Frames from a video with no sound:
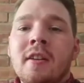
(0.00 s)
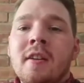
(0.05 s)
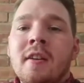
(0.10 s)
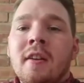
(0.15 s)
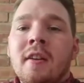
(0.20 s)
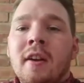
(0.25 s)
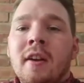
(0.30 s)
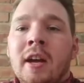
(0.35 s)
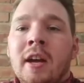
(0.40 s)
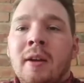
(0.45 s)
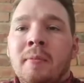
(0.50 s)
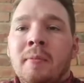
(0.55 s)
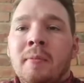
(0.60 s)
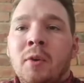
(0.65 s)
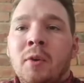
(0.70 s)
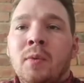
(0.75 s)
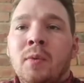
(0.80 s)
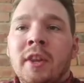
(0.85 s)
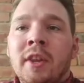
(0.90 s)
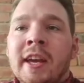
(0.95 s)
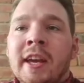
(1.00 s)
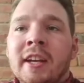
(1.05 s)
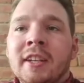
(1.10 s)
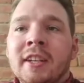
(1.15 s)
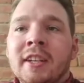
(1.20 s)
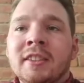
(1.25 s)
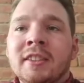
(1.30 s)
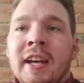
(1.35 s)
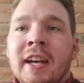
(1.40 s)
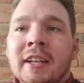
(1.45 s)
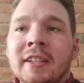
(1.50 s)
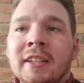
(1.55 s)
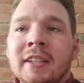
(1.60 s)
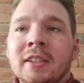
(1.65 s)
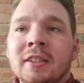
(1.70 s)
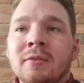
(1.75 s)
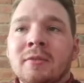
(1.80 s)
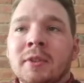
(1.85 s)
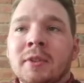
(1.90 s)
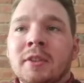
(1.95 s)
um, and one of the exercises
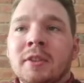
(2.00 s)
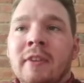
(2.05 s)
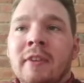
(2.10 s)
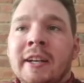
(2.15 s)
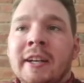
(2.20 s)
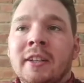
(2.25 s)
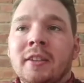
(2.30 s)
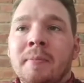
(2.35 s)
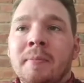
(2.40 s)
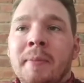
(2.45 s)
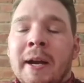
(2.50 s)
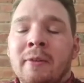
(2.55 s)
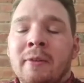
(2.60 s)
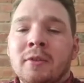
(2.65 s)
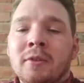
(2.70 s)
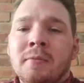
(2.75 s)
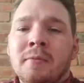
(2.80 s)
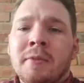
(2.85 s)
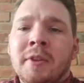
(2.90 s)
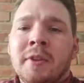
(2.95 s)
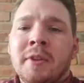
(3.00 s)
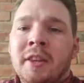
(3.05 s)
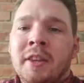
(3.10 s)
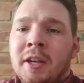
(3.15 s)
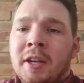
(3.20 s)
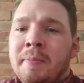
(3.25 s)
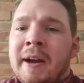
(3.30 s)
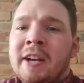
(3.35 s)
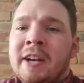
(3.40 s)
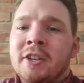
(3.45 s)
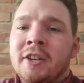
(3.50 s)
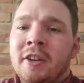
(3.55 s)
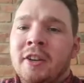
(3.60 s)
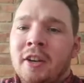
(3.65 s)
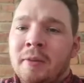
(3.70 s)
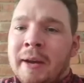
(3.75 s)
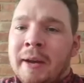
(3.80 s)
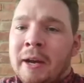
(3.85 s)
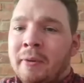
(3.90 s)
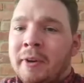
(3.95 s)
was to write about something that you're passionate
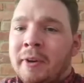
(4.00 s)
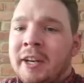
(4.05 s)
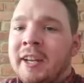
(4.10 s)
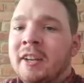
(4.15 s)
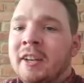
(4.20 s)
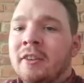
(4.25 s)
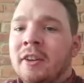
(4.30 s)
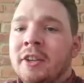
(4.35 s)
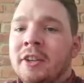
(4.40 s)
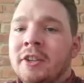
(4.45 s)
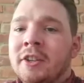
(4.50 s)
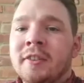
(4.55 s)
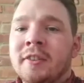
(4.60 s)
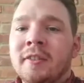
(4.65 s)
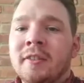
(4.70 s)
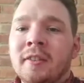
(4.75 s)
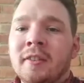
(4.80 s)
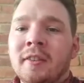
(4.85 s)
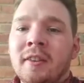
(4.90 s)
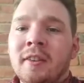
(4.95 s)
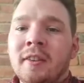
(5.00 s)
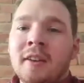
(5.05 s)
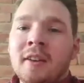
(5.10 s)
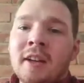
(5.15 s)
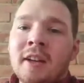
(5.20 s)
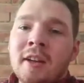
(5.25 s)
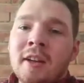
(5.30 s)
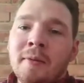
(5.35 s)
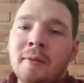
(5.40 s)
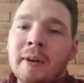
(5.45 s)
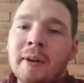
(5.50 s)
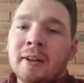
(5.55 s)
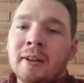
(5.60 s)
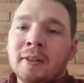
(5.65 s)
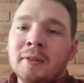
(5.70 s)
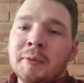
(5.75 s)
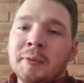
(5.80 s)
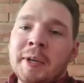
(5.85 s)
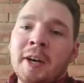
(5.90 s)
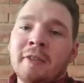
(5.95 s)
about in english well,
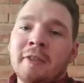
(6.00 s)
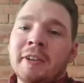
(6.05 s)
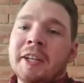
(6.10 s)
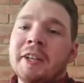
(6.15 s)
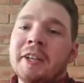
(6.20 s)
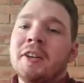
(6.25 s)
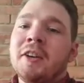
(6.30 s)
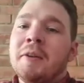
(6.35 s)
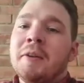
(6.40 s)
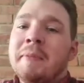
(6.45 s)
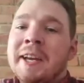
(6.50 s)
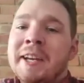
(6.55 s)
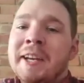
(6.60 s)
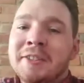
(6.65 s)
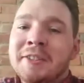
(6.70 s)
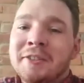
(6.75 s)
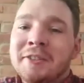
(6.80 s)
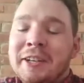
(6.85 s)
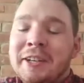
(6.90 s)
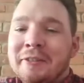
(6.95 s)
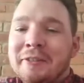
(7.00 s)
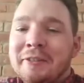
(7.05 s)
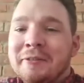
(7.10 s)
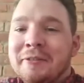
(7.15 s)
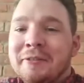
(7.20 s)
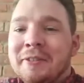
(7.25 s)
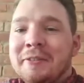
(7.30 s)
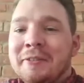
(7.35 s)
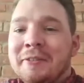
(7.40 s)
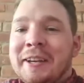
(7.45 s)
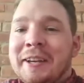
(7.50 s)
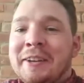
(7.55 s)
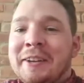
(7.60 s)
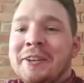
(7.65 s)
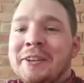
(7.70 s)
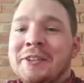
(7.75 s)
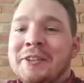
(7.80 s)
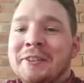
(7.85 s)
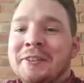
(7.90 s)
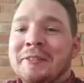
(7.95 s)
we already know my history of, of
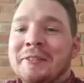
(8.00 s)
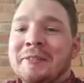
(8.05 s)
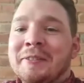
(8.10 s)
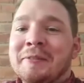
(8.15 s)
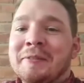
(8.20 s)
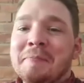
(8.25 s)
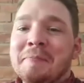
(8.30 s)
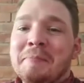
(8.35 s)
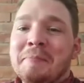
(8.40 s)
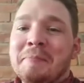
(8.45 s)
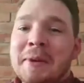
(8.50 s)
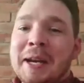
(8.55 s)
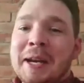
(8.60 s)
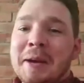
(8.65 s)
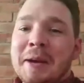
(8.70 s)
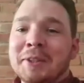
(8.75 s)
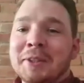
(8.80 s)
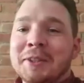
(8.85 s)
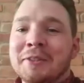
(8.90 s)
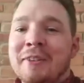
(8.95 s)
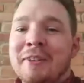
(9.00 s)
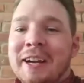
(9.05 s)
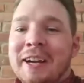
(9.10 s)
English and being able to write.